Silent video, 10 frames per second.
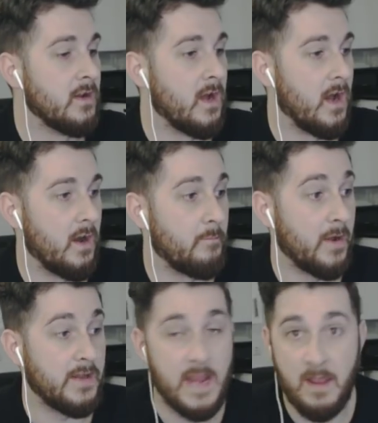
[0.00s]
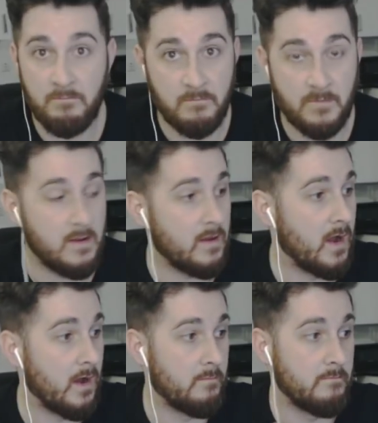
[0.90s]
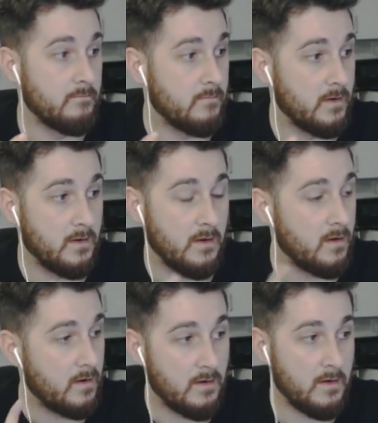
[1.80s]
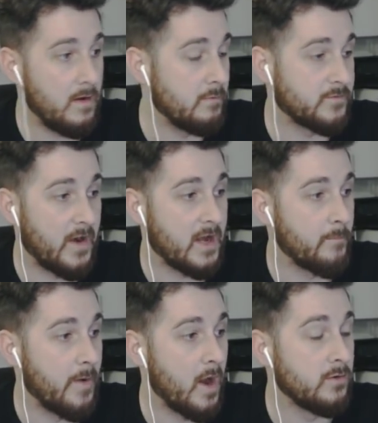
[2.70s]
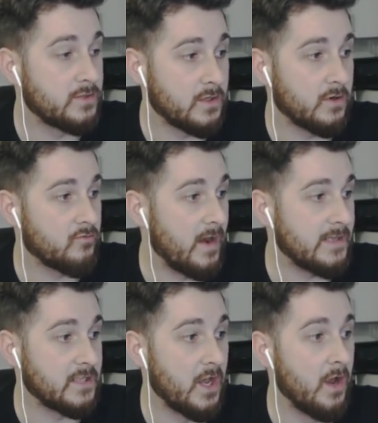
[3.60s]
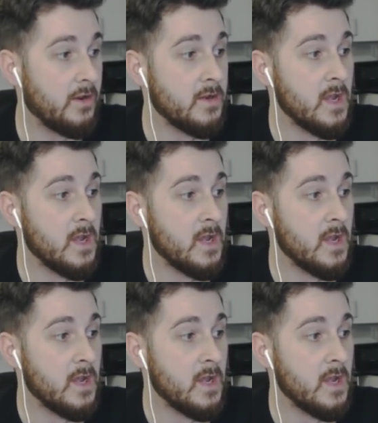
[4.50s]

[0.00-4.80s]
Um, but, yeah, um, he was very composed. Great turn.